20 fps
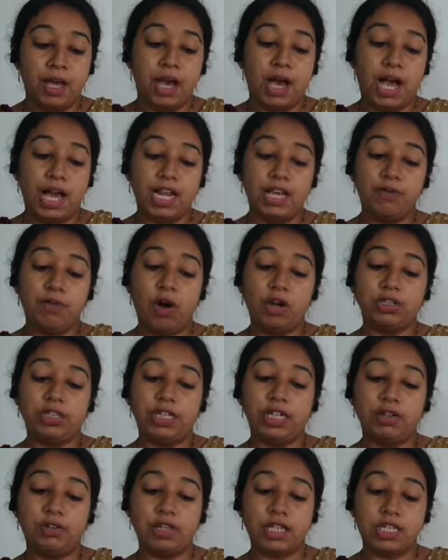Ali walked
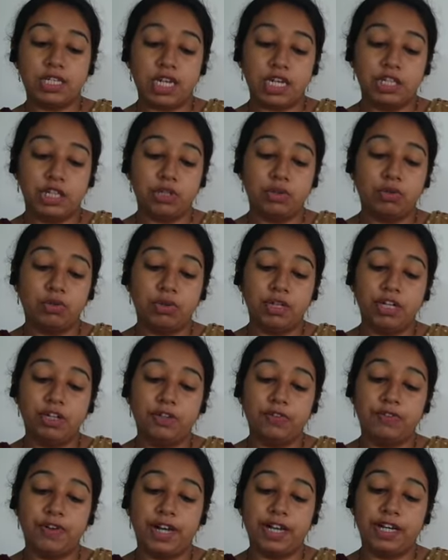into the station only to
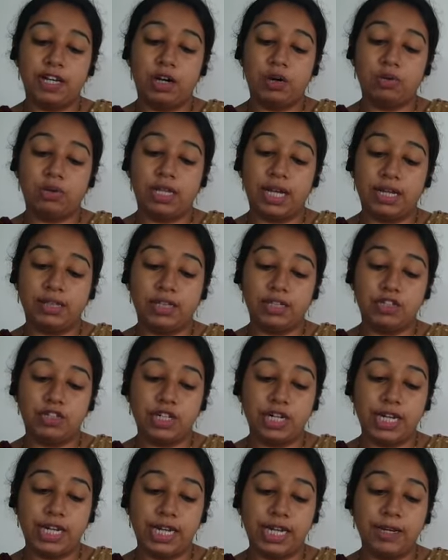find out that the
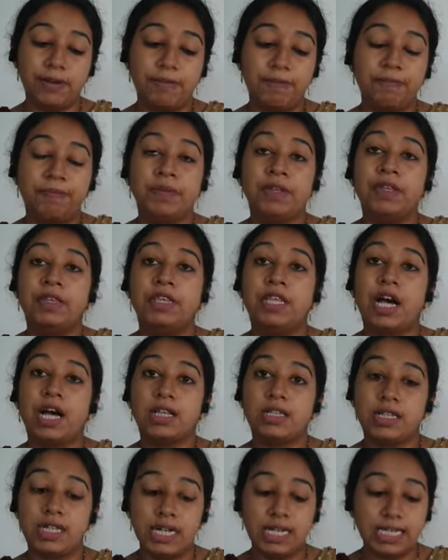train, the
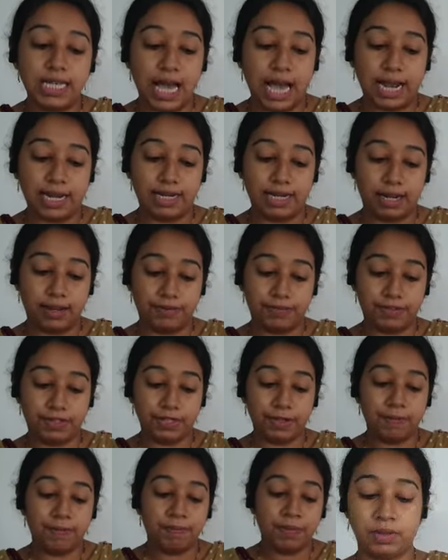answer is had left.
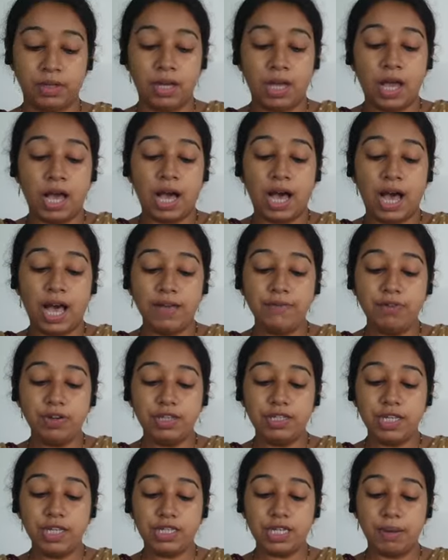I was
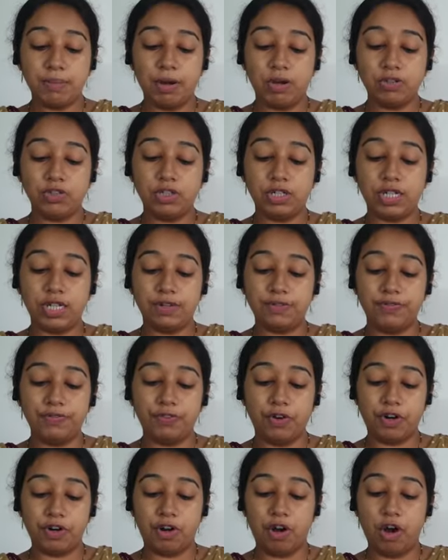just about to leave
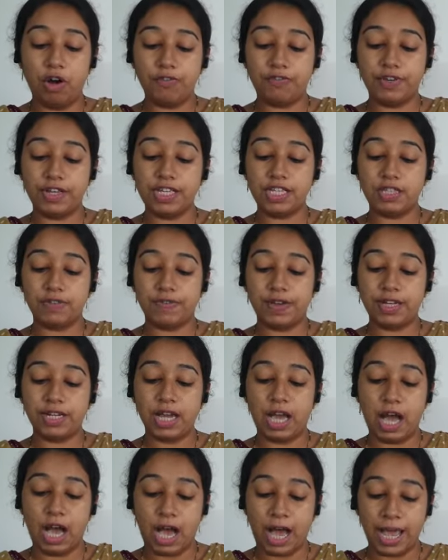for office when
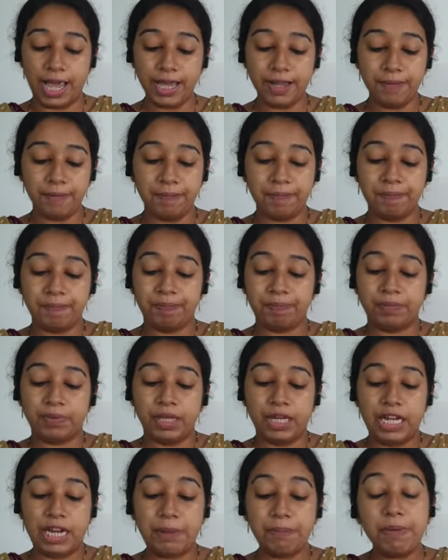I
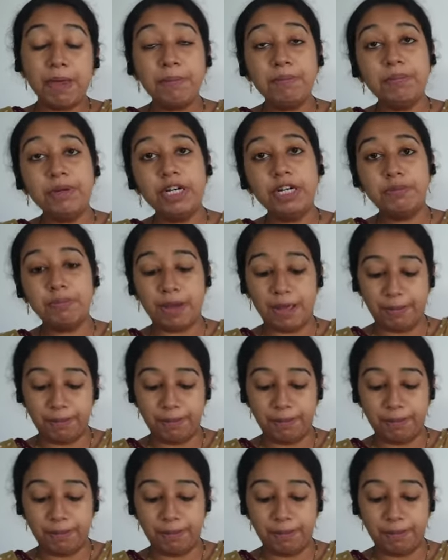remembered my